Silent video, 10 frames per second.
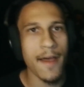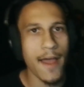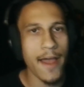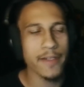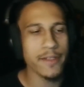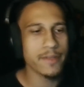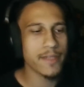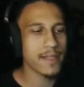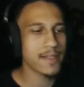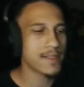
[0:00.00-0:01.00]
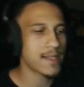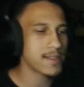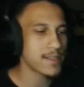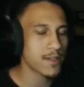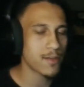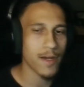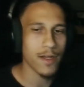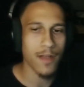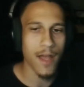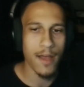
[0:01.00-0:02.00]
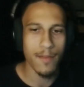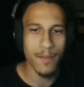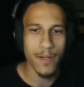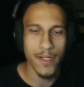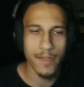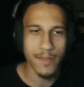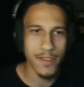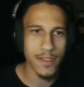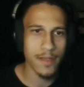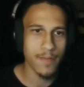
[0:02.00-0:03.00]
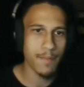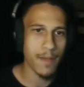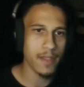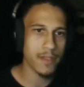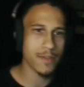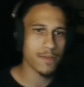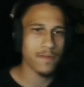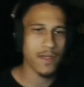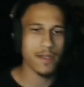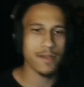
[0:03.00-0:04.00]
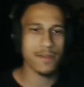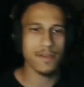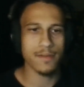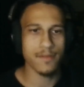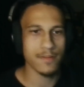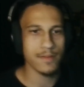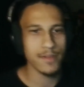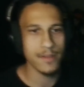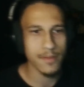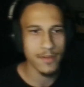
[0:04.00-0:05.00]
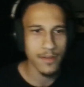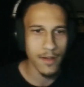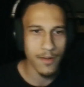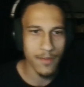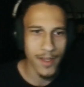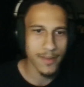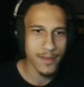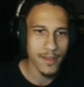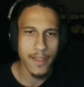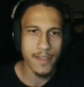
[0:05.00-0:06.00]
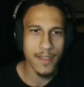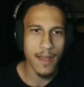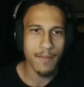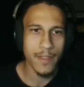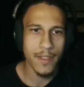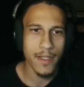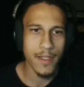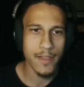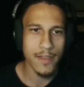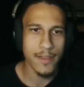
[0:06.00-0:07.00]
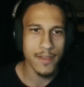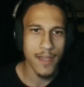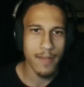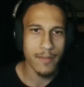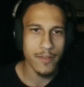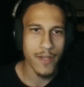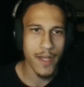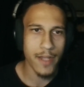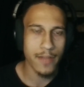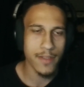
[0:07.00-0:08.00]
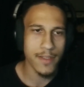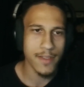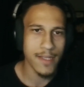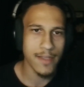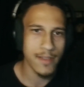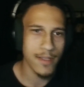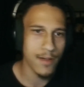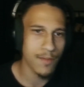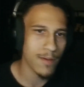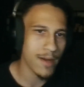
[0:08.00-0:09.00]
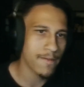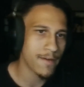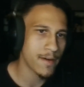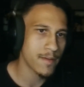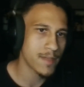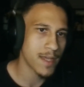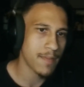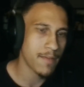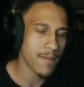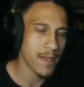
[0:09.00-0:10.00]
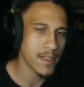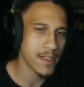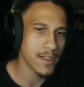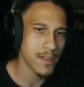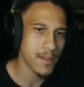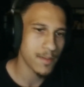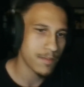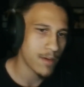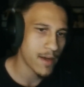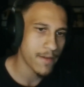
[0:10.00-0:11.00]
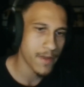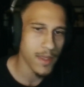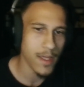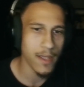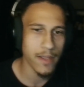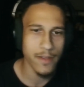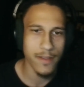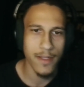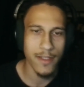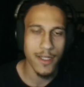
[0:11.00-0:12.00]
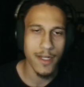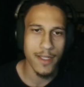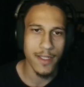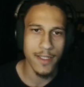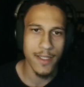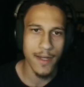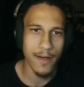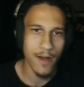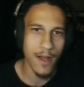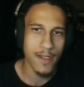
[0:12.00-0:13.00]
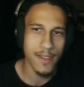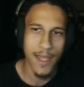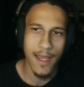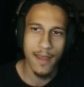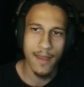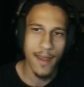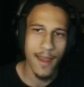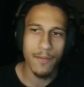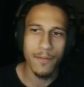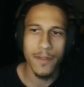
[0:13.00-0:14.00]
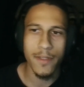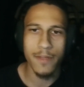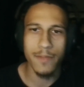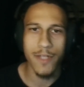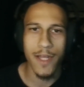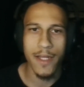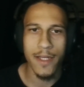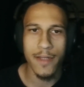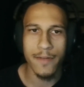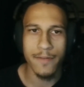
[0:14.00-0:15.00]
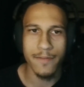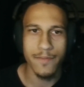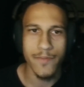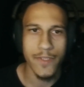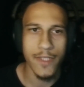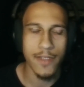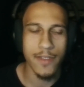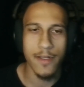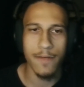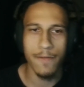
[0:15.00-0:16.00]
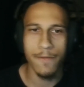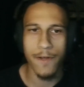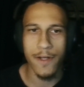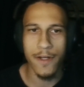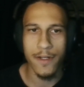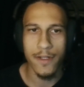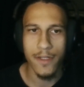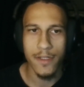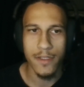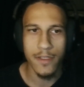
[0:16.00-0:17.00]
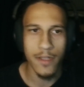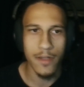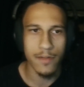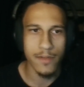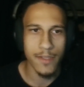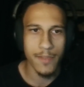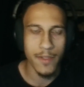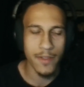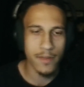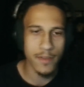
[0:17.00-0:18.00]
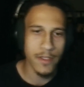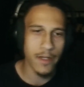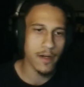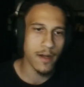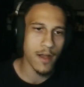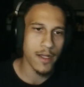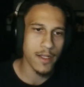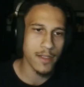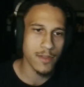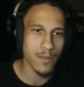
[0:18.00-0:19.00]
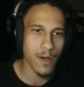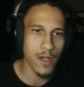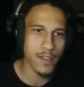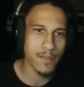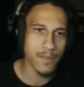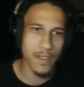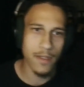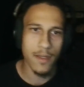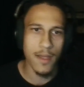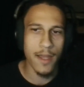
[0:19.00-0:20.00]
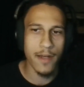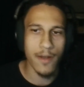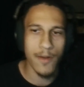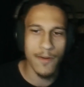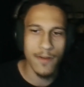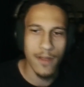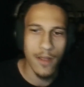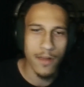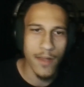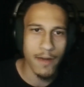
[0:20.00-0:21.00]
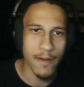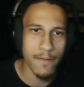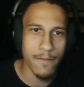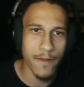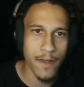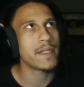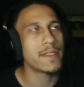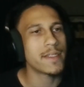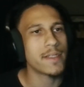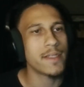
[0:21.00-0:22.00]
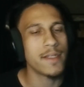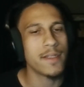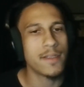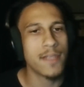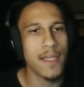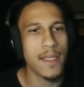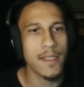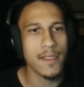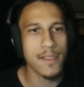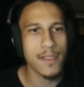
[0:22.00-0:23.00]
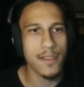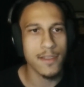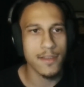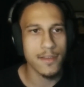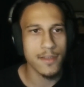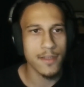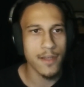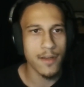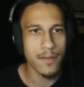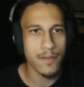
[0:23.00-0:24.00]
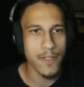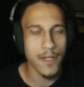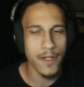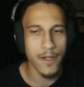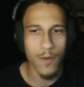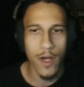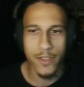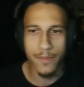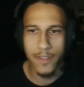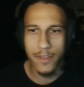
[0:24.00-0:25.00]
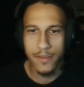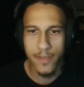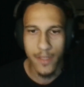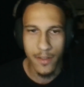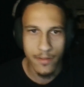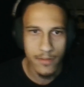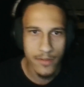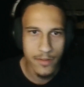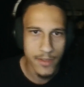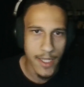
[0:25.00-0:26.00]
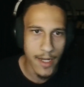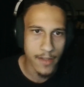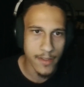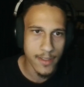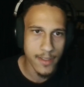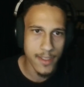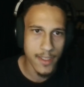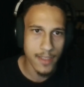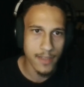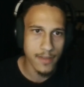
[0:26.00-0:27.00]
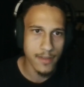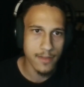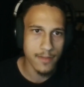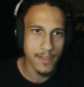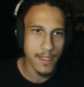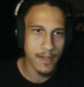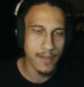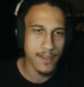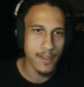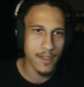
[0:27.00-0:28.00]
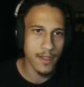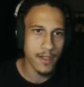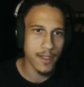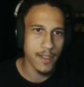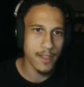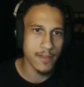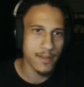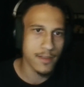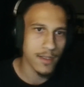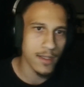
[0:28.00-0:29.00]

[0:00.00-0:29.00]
uh, I do tend to censor quite a lot when it comes to my YouTube videos and you know, I, it's not because I'm trying to censor whatever type of message or whatever thing they're trying to get across. I I really am trying to censor for, you know, some of the younger audience who watches me. I know a lot of basically teens and, you know, younger watch me. So Shout to the teens. Shout outs to the younger kids.